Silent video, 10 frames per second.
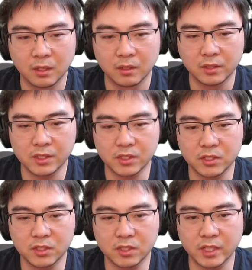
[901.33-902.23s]
This is
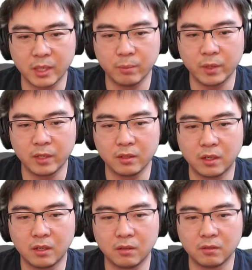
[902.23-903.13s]
just the same thing
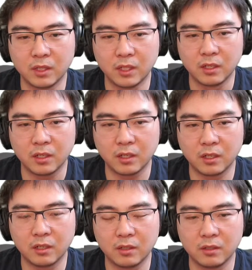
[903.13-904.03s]
on
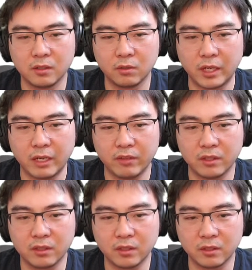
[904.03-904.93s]

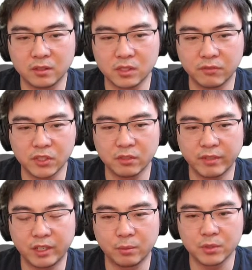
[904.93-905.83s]
having the sufficient
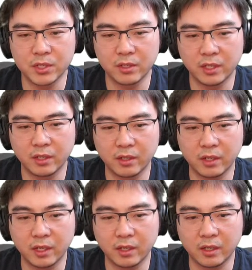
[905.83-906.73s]
variables in here,
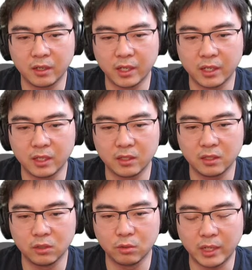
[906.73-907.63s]
and then
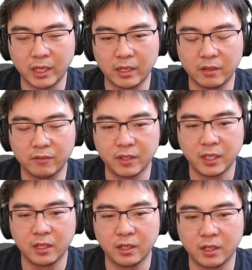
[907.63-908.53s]
you have
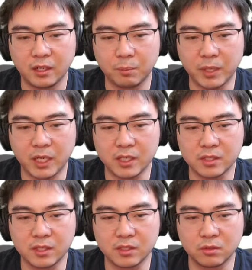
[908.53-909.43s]

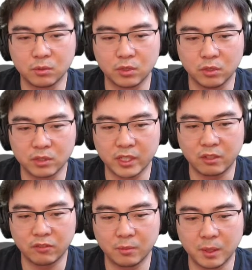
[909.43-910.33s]
passed this through to your
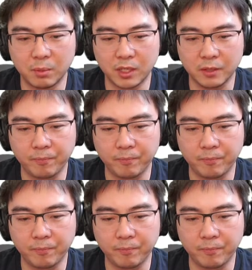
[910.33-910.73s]
Terraform apply.